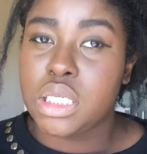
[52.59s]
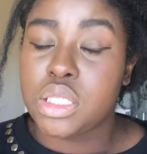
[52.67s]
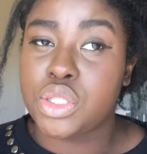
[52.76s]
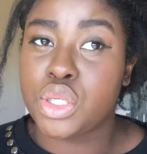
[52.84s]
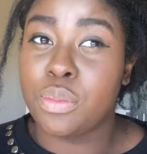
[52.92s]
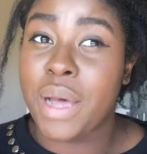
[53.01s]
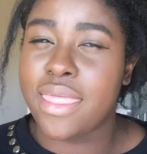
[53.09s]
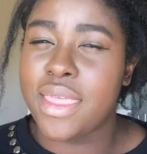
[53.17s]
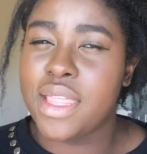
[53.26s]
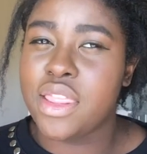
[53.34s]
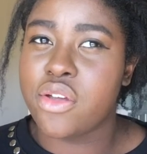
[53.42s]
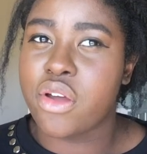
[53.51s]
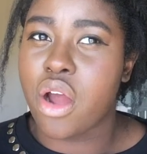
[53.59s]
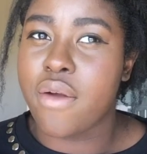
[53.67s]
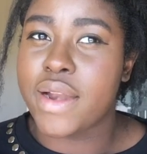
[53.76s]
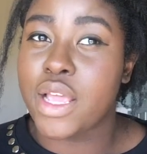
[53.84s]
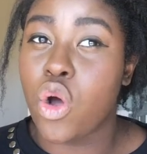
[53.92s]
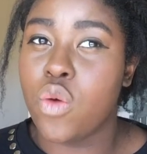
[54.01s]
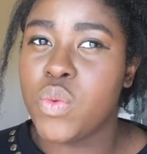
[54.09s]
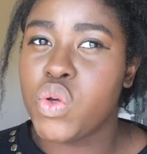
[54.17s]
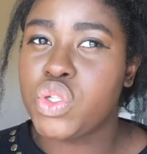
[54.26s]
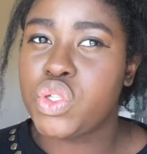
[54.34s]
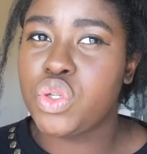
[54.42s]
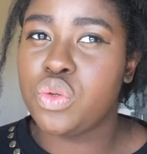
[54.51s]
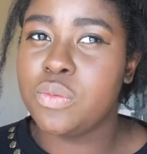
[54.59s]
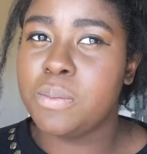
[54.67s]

So by then they were already almost 2